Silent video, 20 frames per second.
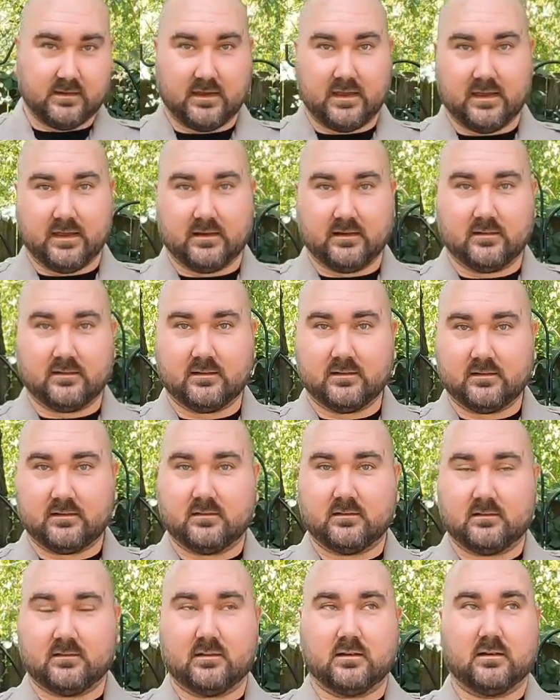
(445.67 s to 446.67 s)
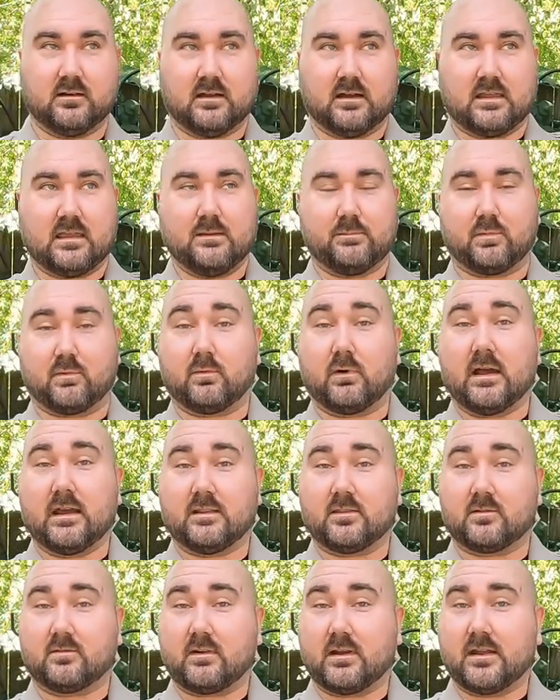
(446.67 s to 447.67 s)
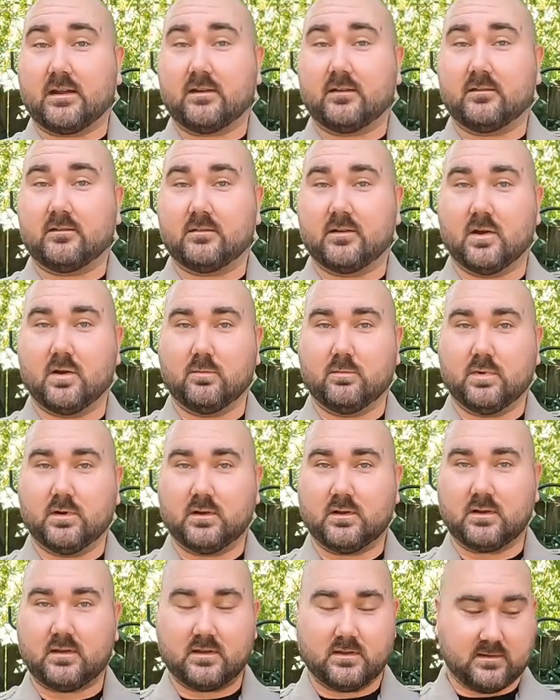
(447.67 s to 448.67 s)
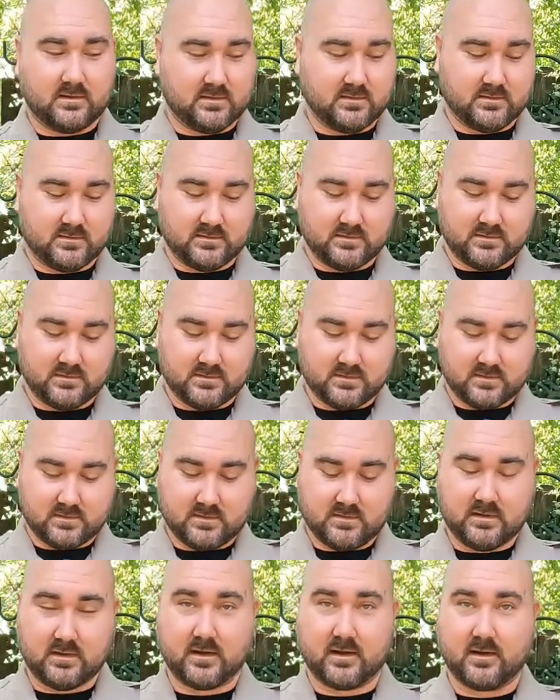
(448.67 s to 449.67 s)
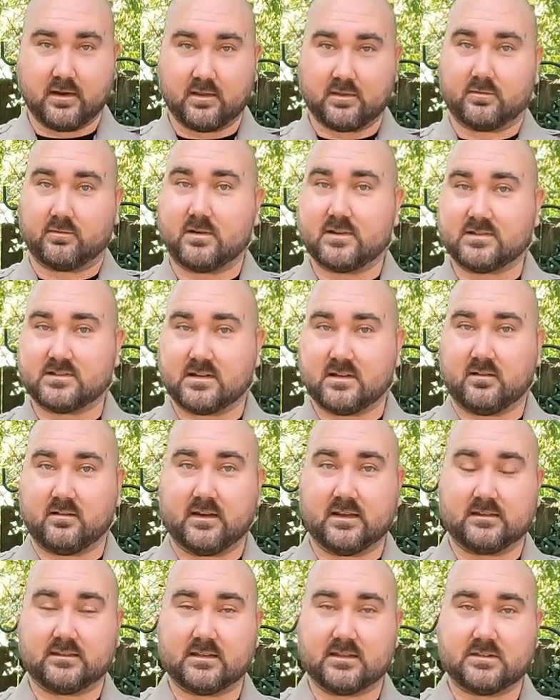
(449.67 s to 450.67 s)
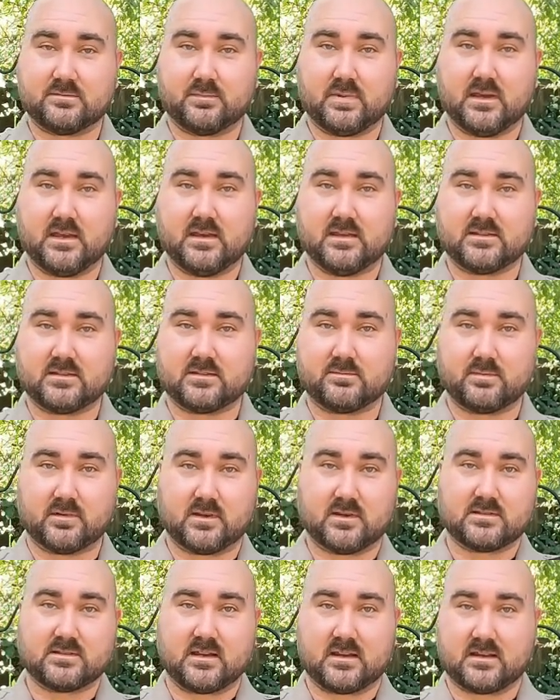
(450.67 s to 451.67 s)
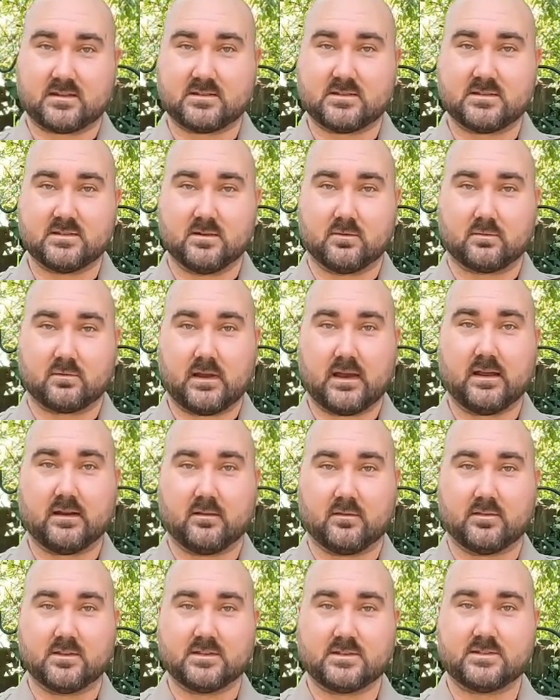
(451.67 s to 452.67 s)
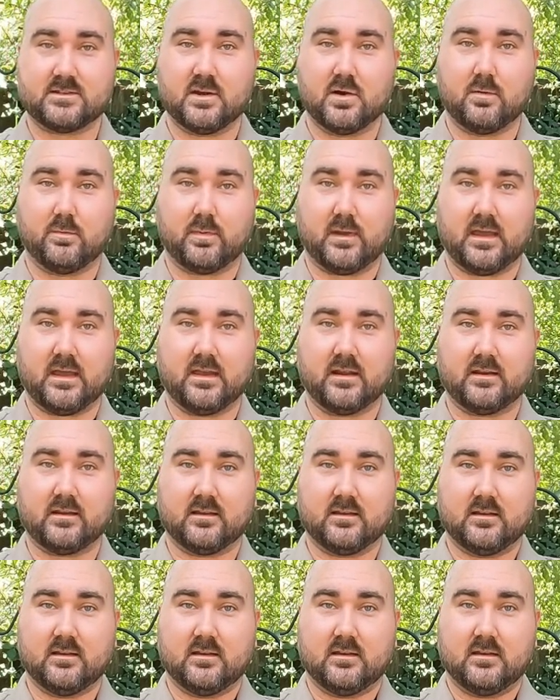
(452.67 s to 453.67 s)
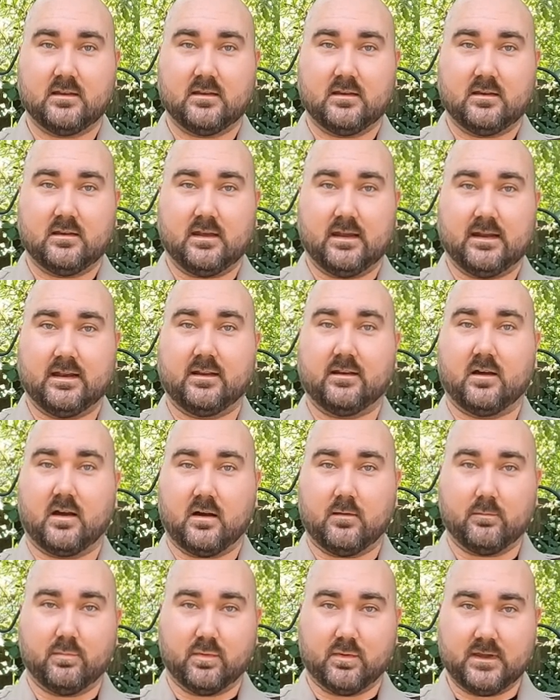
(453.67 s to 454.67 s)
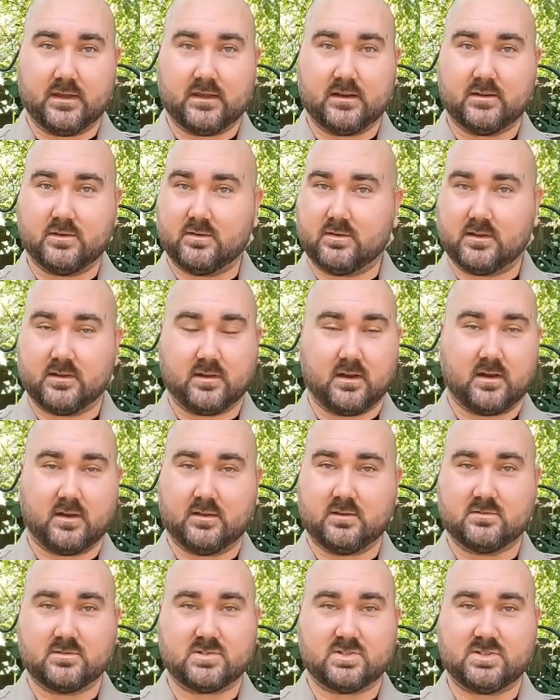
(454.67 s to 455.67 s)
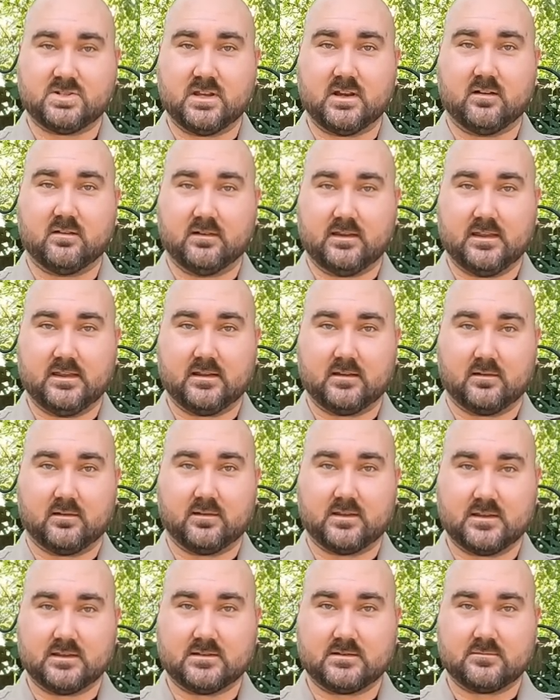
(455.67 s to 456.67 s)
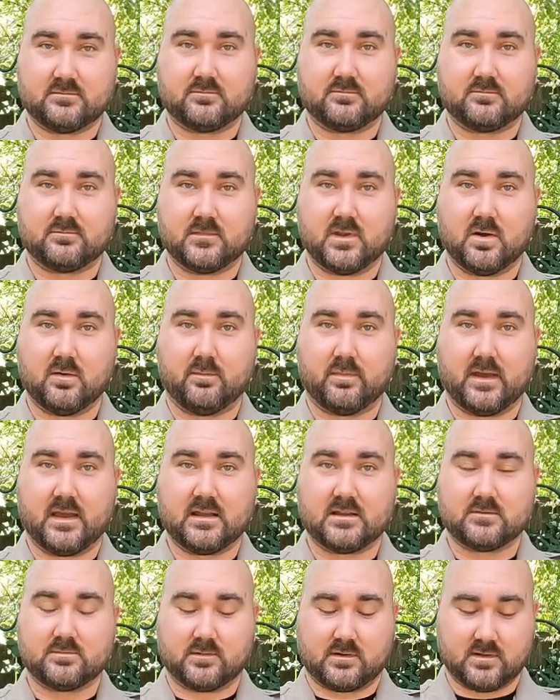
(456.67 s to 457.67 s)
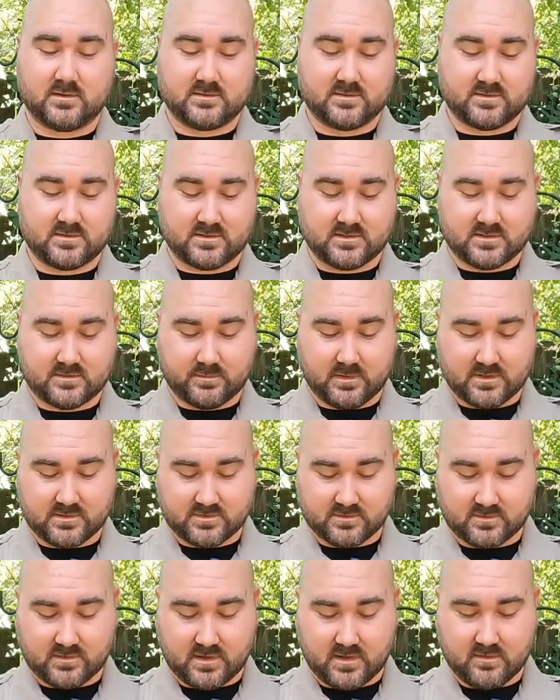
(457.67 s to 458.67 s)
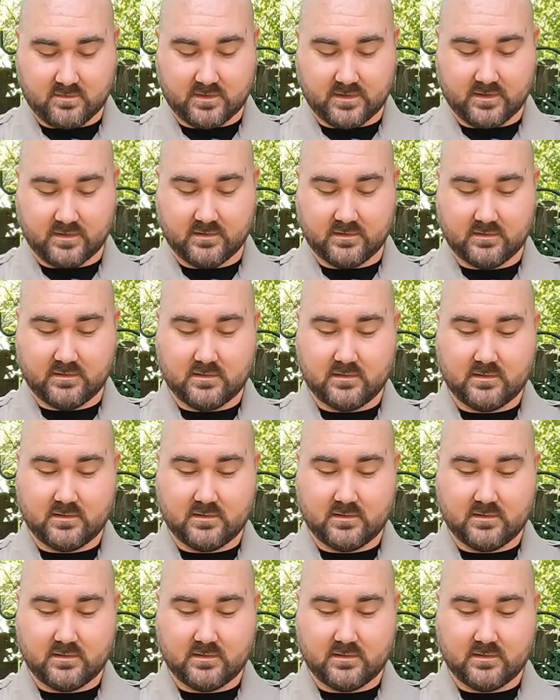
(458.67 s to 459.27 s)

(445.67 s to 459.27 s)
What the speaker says: And I keep a Rite in the Rain notebook. And another reason I like these pens is because I can still write on this notepad and it not bleed. You cannot use gel ink on these notepads because there's a special coating